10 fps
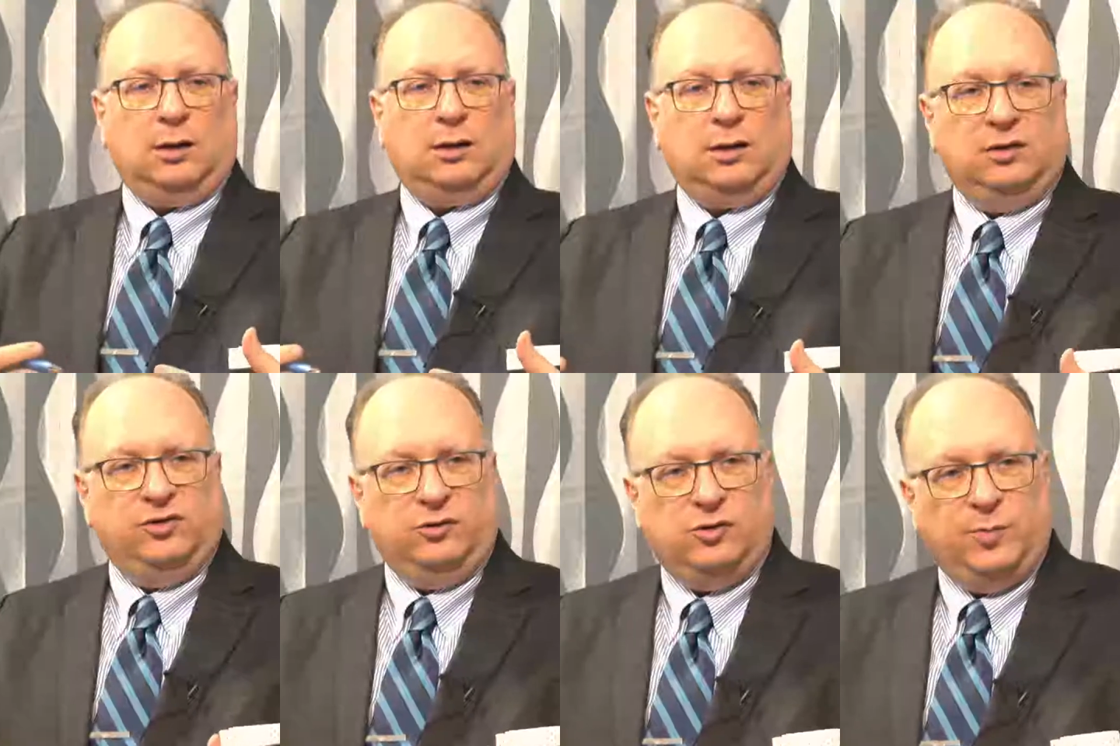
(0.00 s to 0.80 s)

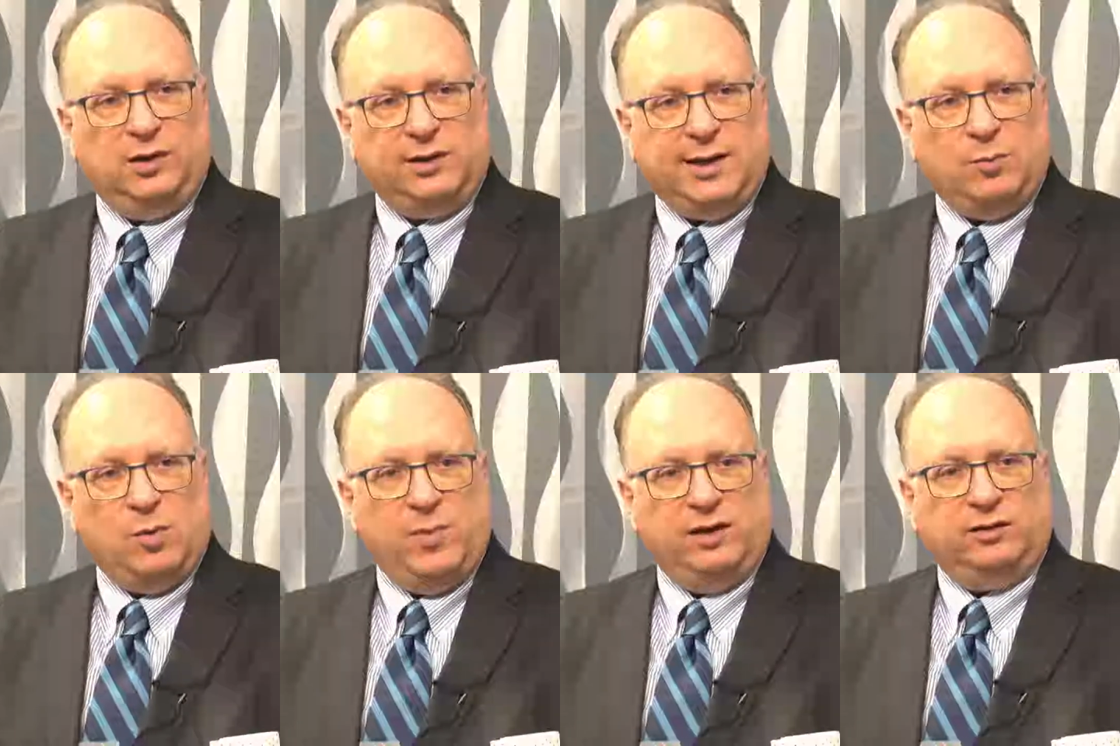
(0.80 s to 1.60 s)
continue to build on that
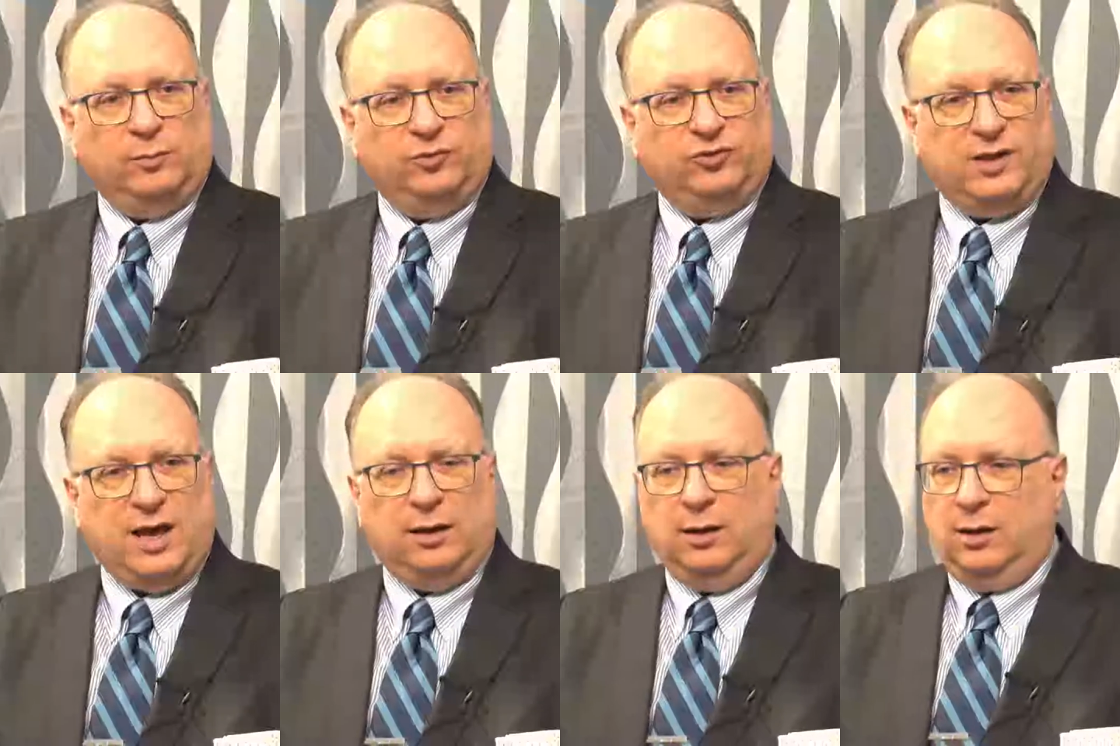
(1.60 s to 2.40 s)
momentum so mm -hmm.
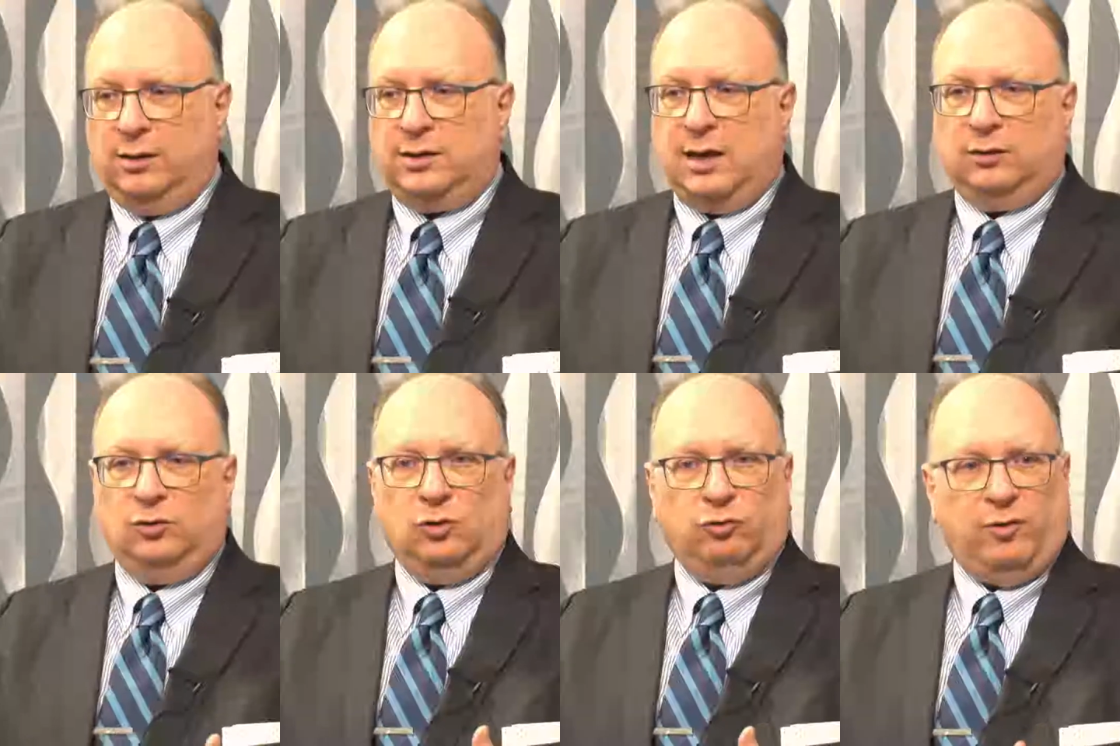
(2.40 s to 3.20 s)
that that
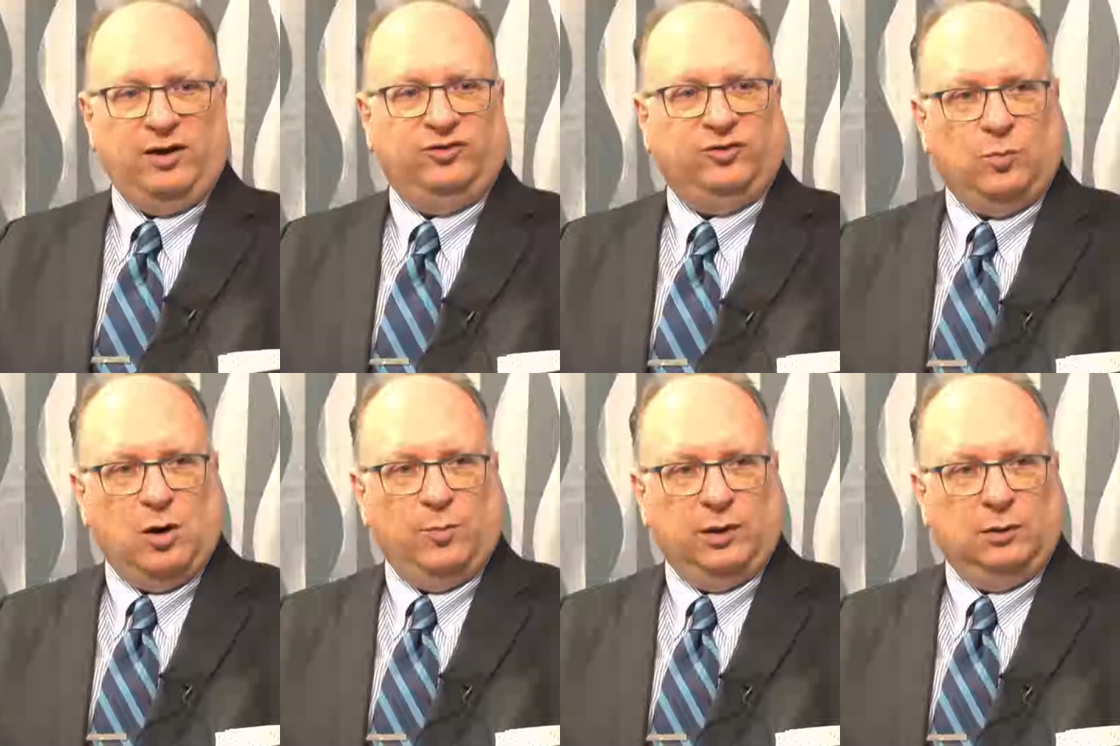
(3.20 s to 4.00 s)
little crisis
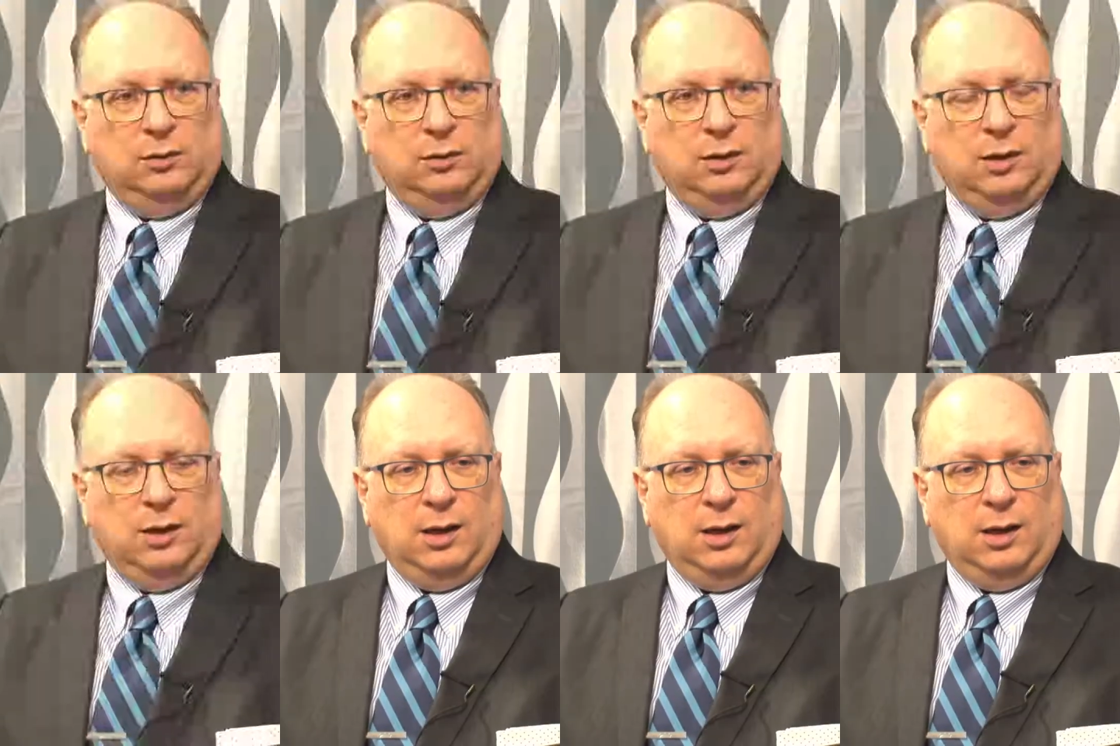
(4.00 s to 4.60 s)
moment mm-hmm.